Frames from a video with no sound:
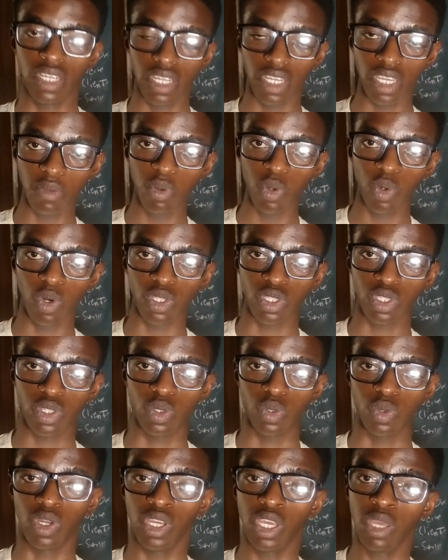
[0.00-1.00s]
If you want
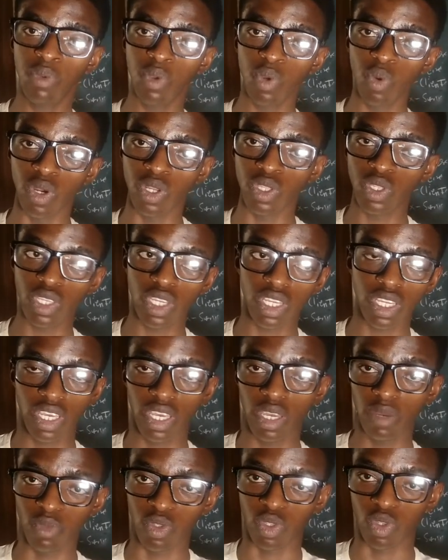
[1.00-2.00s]

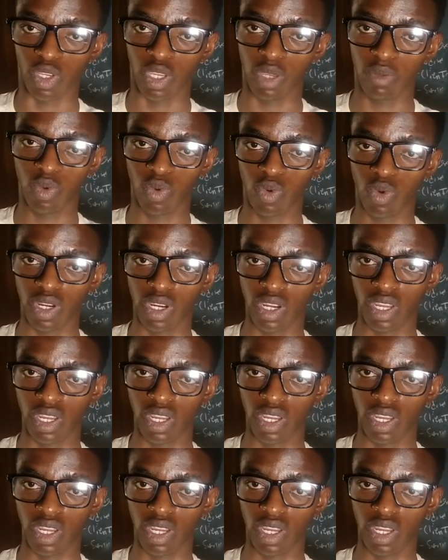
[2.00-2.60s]
him to give you,